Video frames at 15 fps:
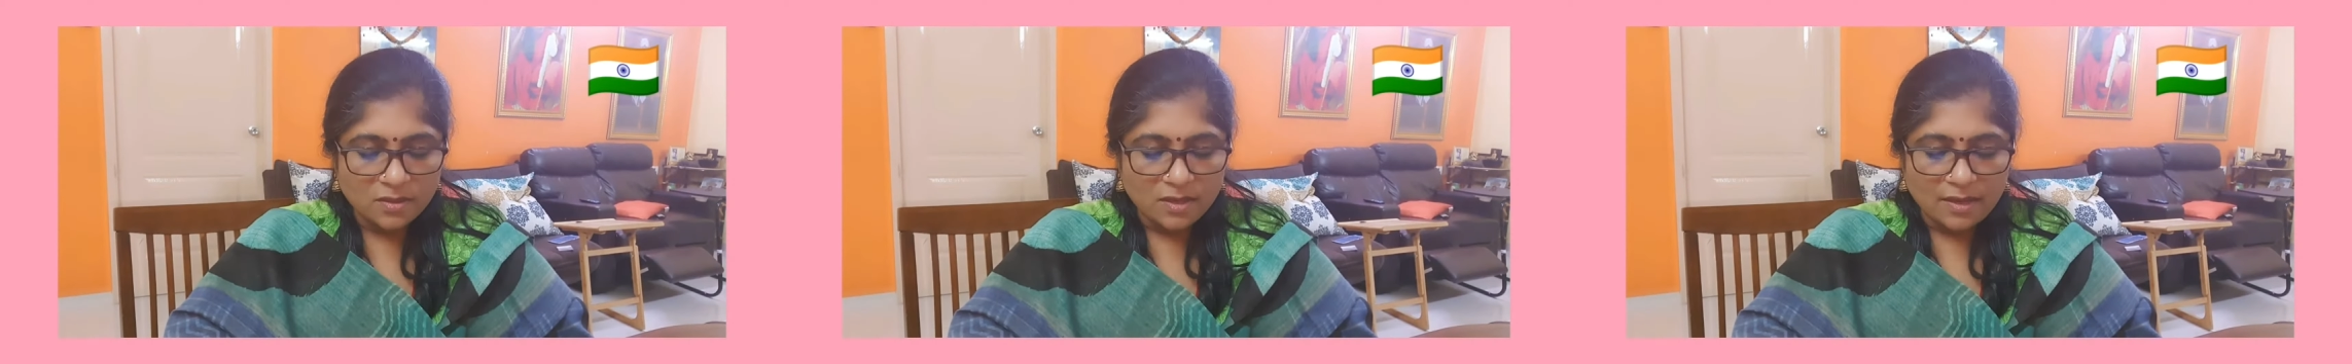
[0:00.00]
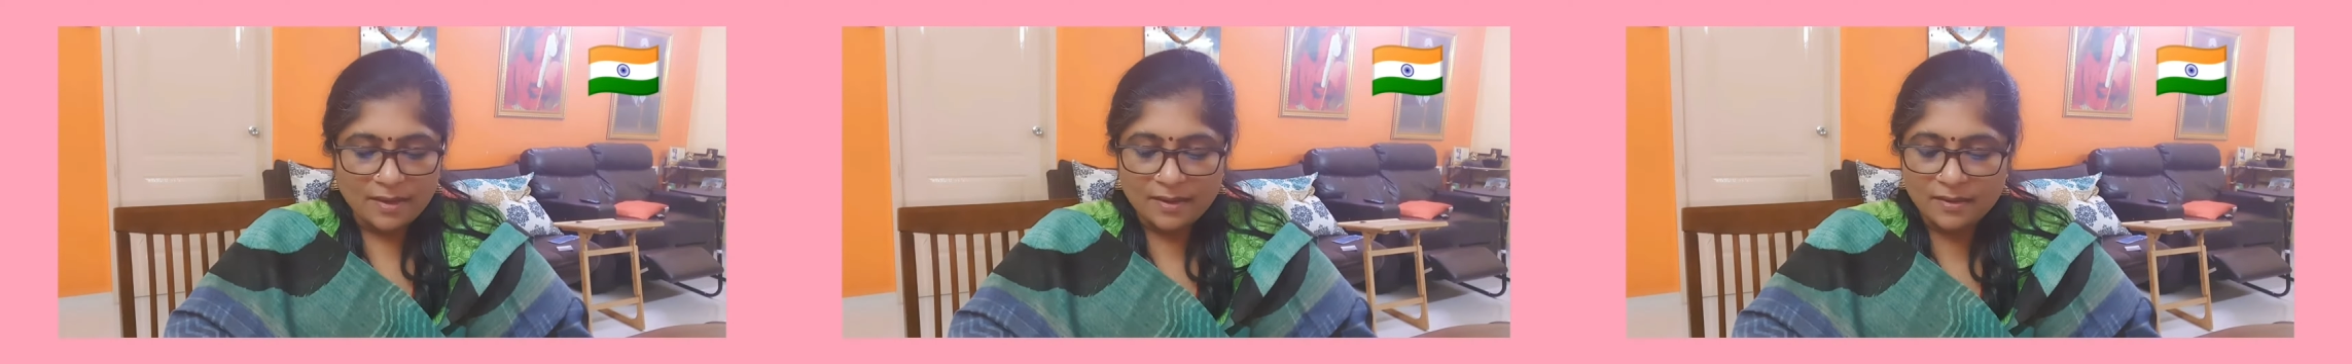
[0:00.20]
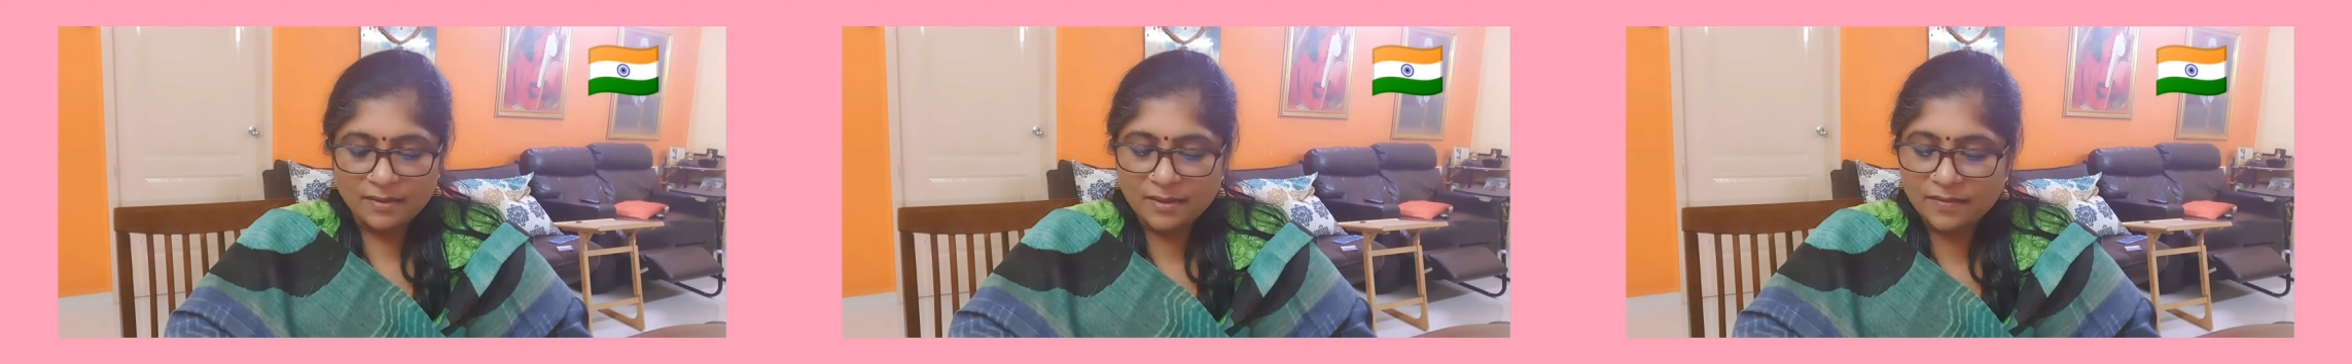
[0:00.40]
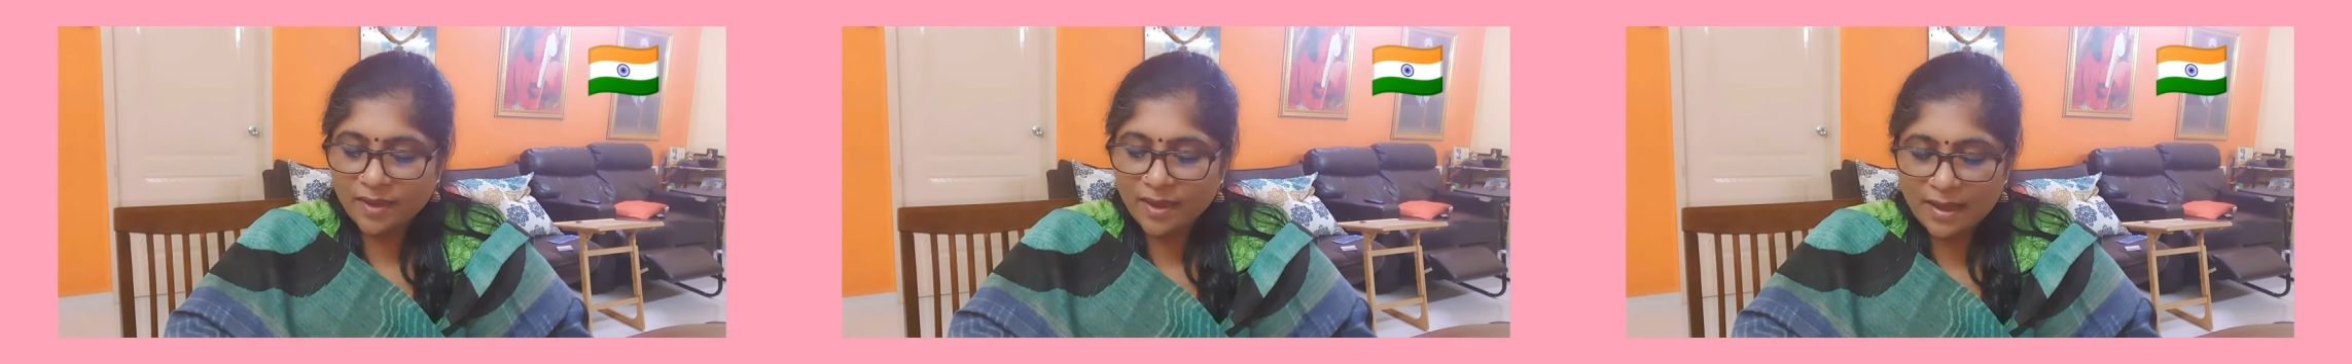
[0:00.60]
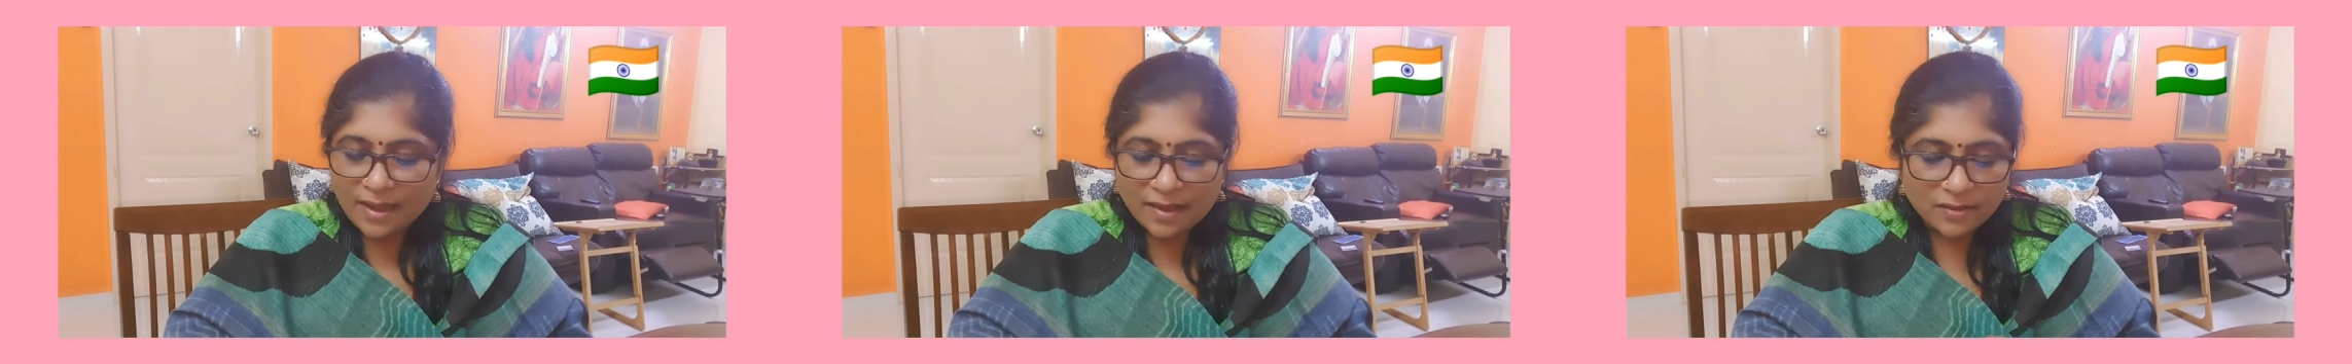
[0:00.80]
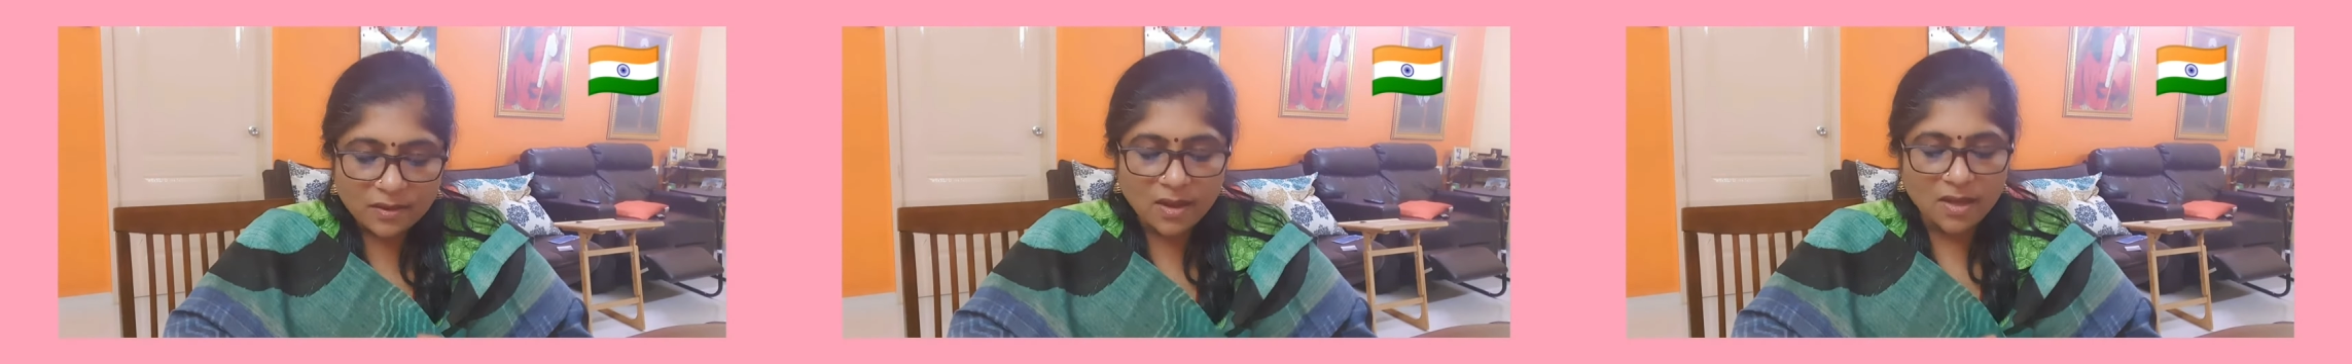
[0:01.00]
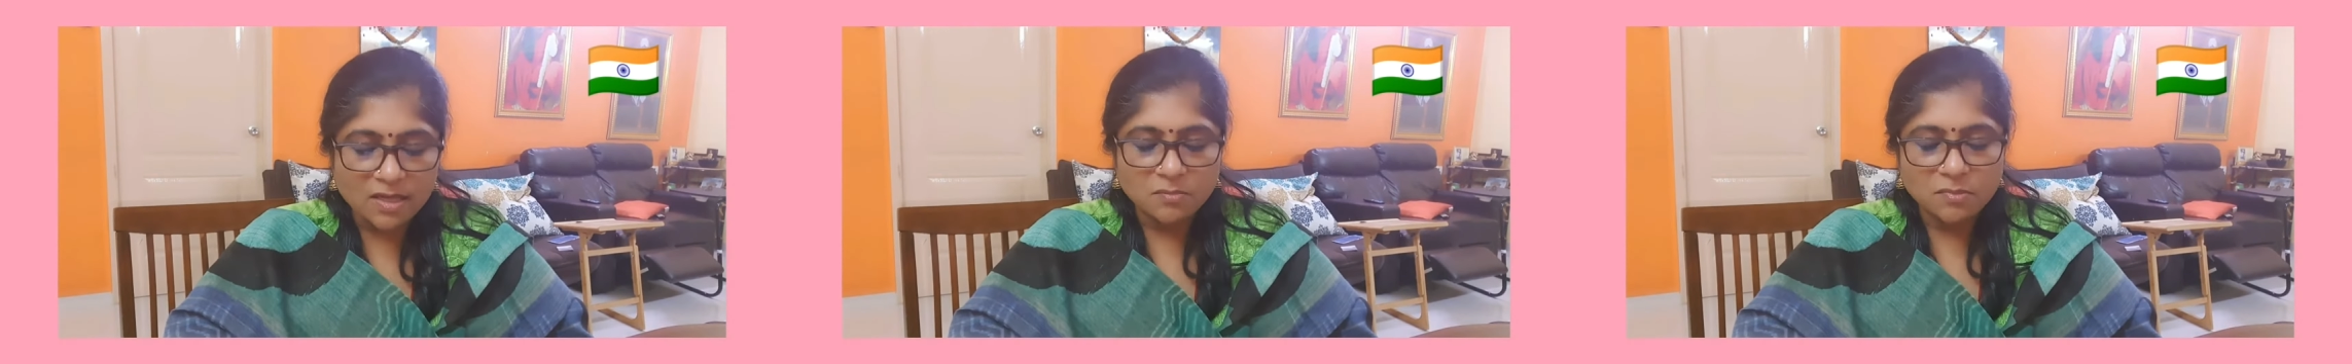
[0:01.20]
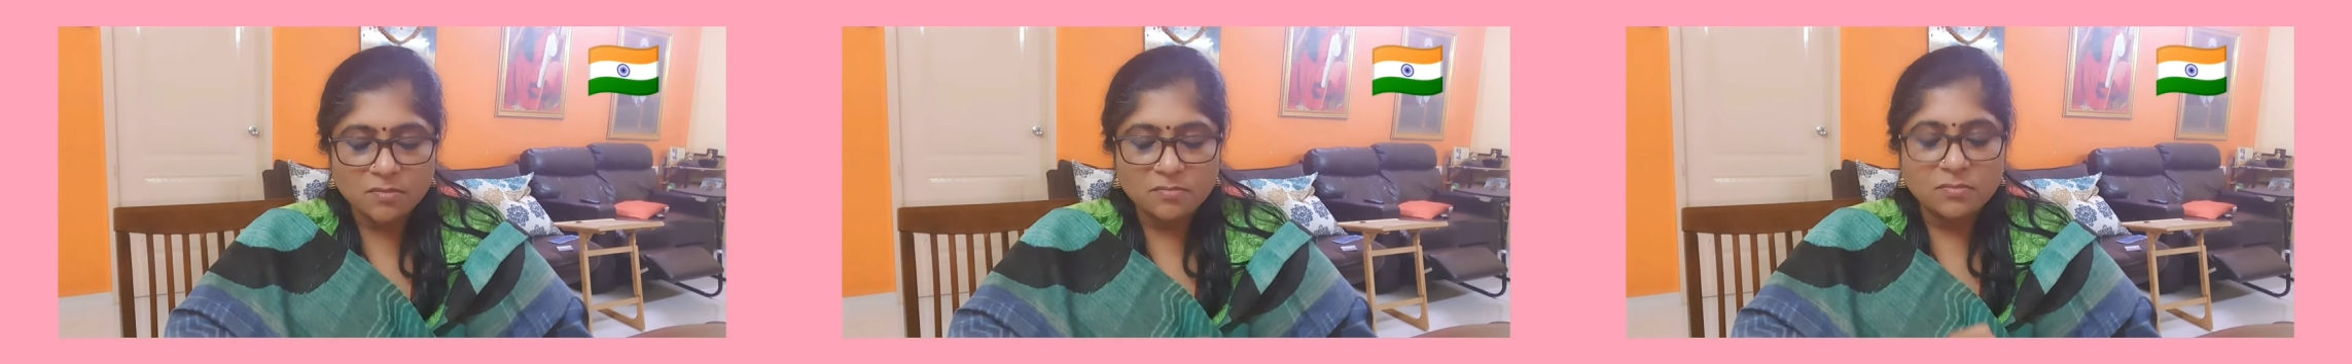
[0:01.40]
and they add
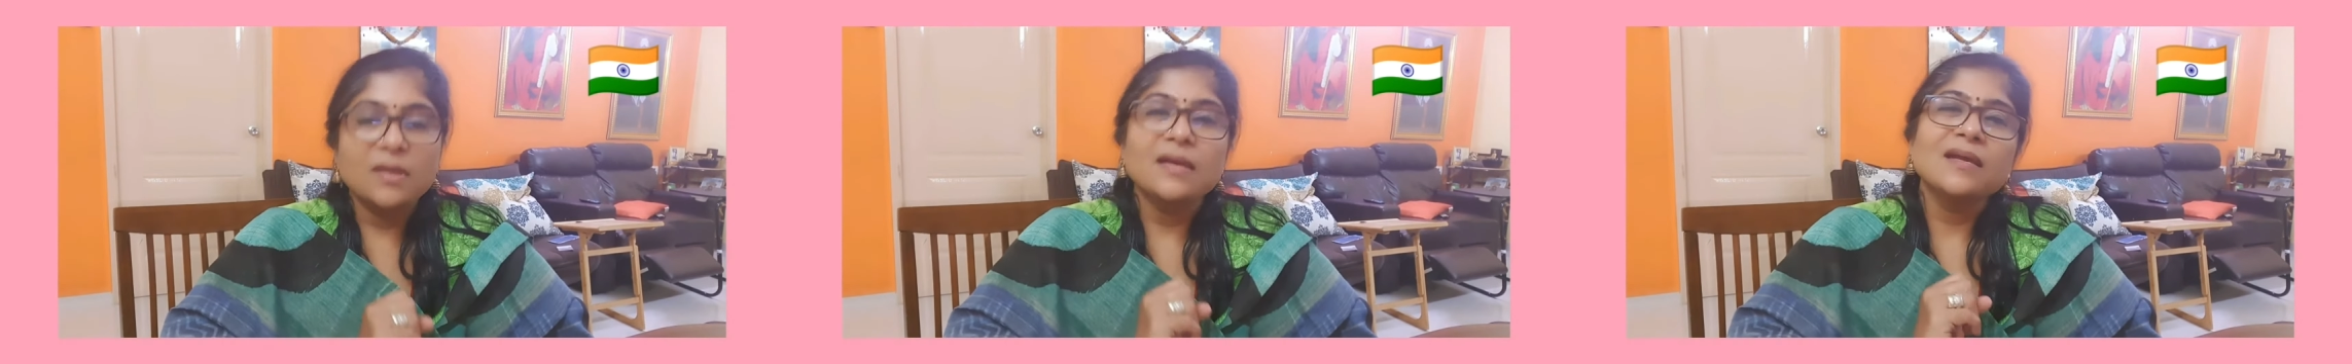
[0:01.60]
cardamom,